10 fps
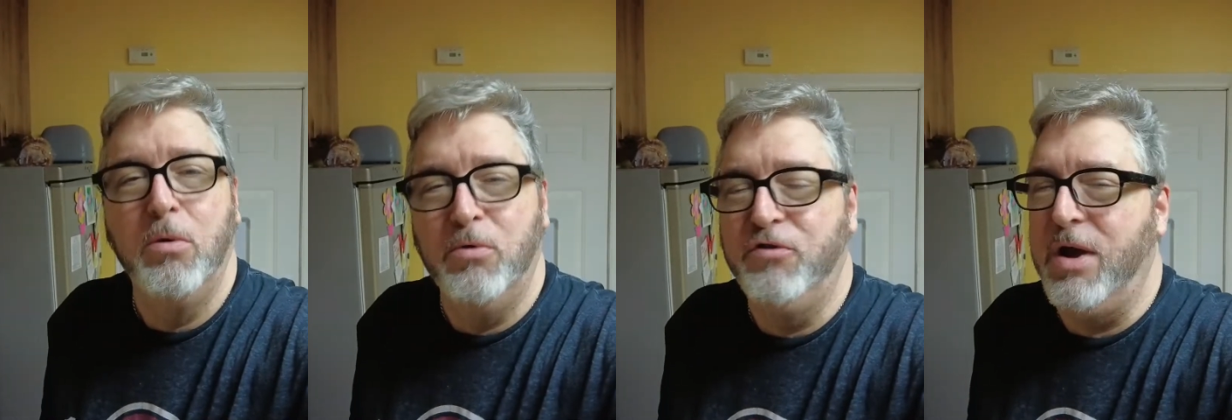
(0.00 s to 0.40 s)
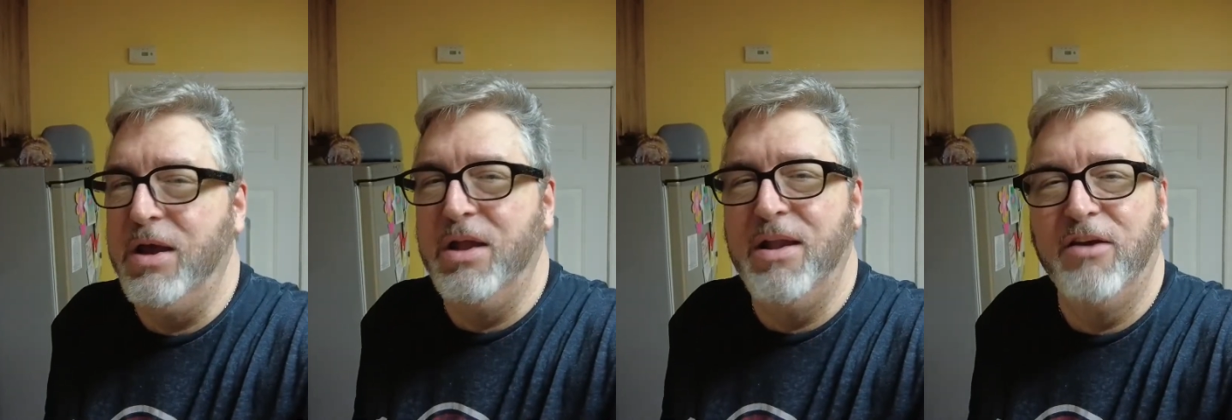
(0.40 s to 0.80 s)
We'll
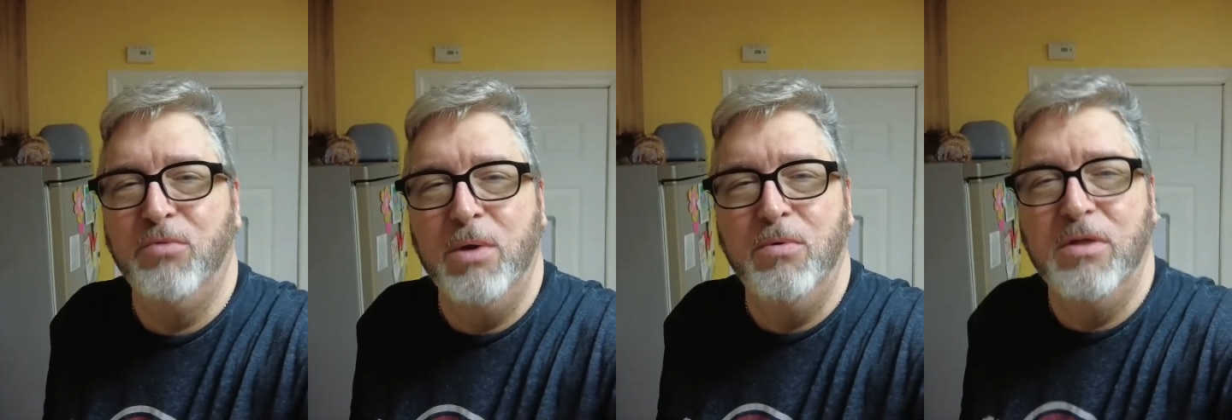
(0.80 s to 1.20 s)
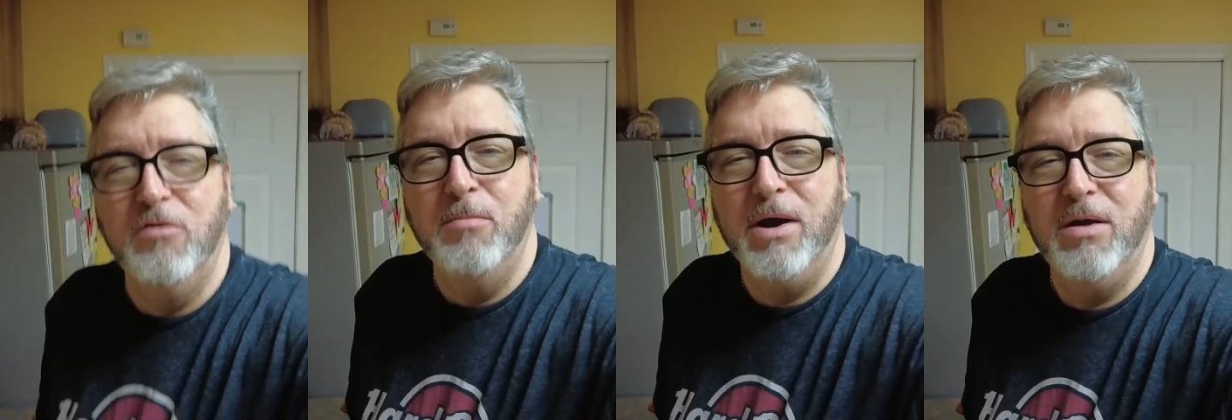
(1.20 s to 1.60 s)
try again next week with the
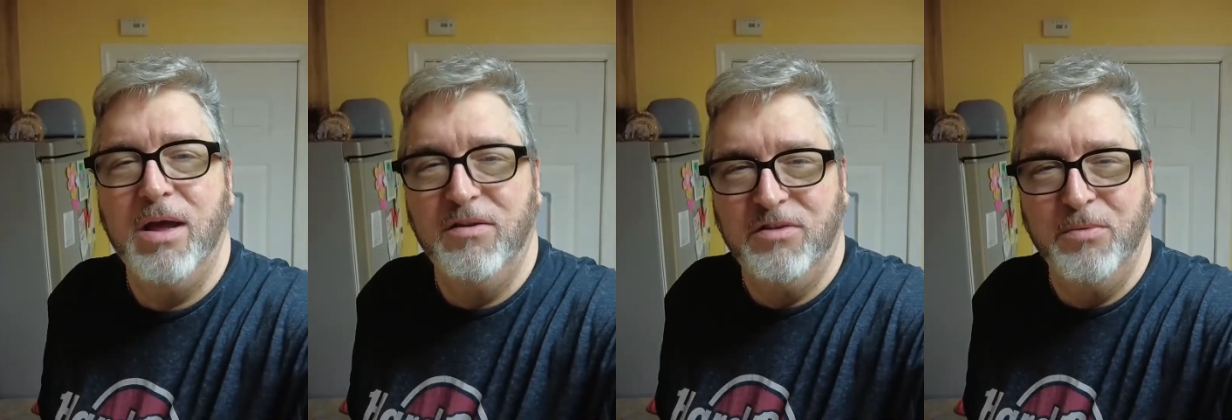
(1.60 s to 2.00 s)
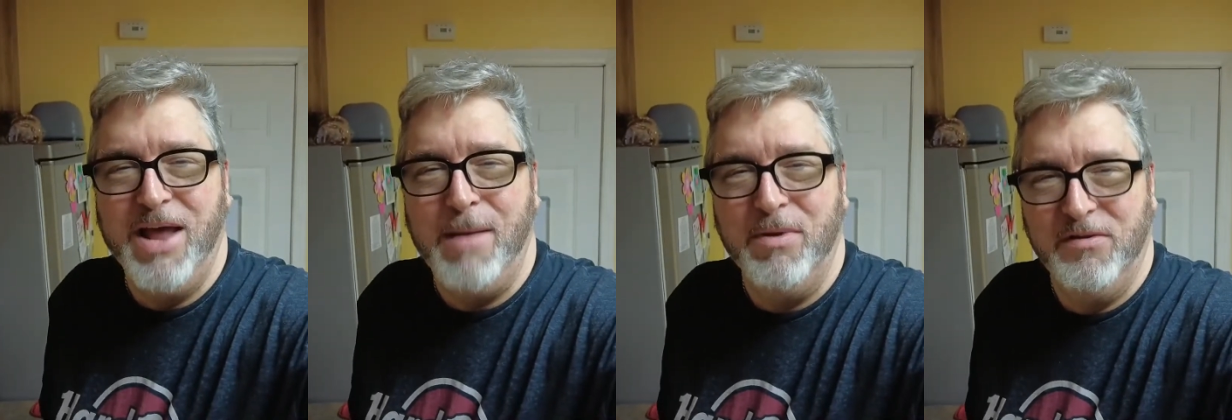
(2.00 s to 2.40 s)
new marinade and see
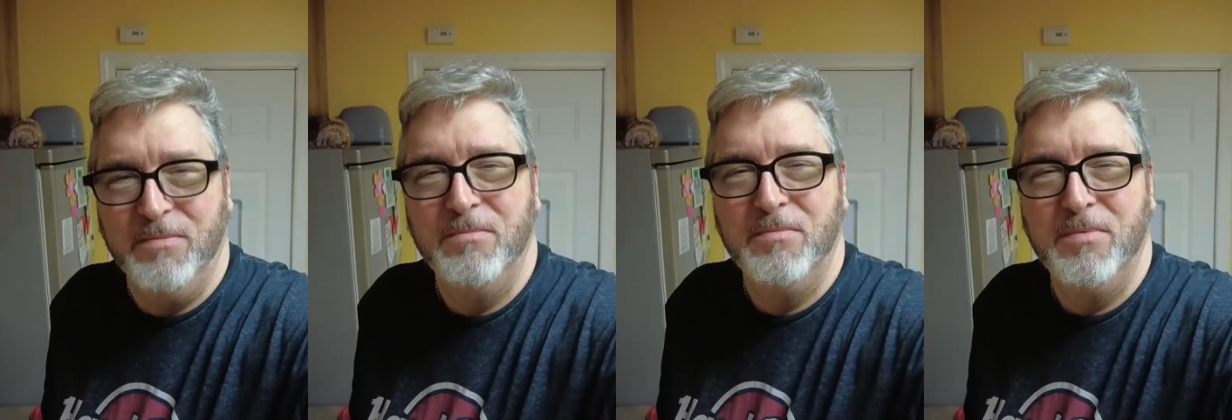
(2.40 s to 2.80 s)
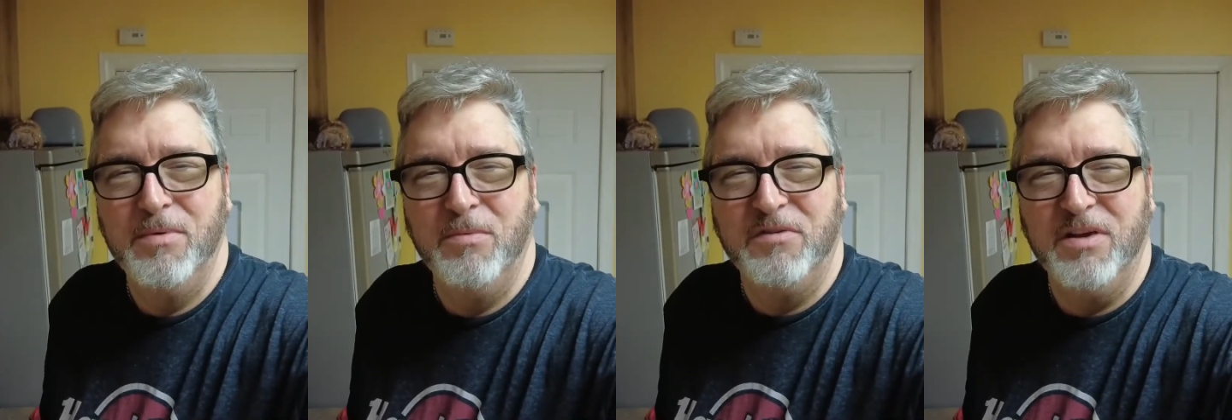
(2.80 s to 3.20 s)
what happens.
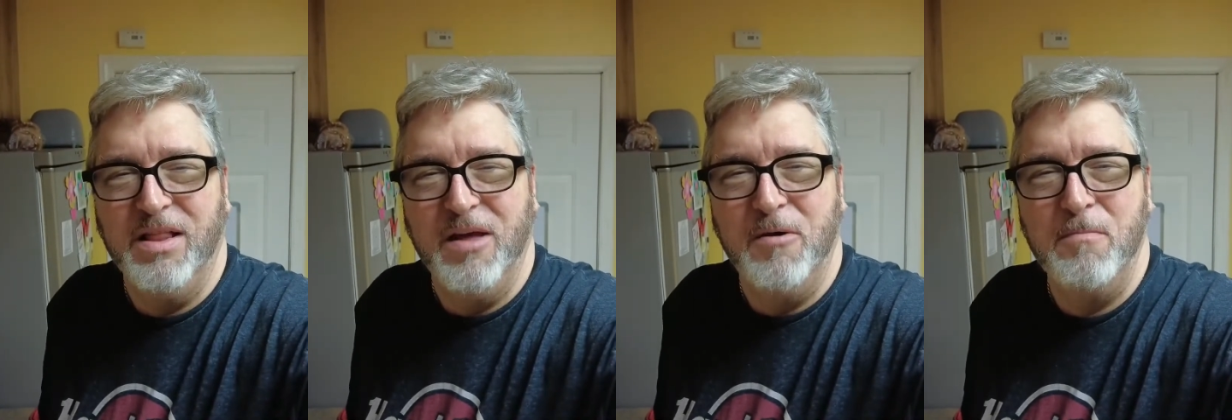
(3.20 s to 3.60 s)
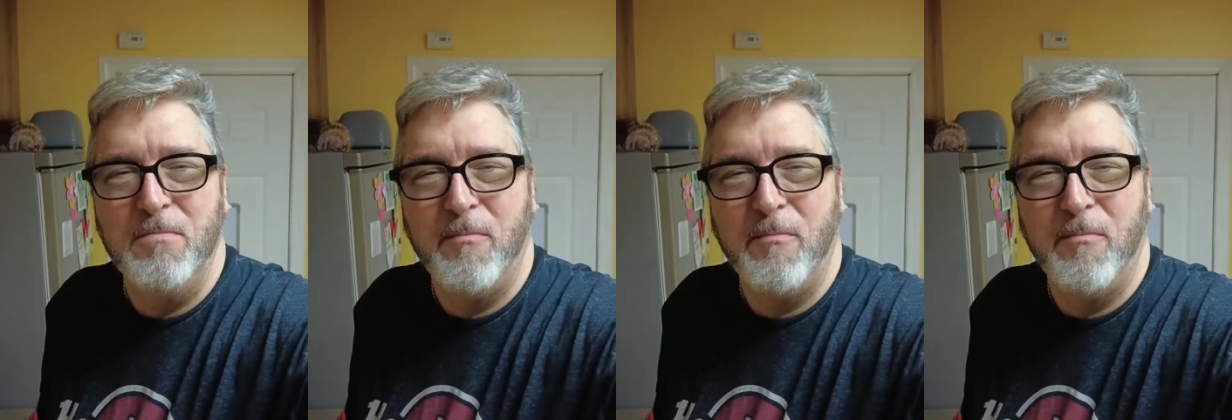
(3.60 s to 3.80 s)
We'll see you later.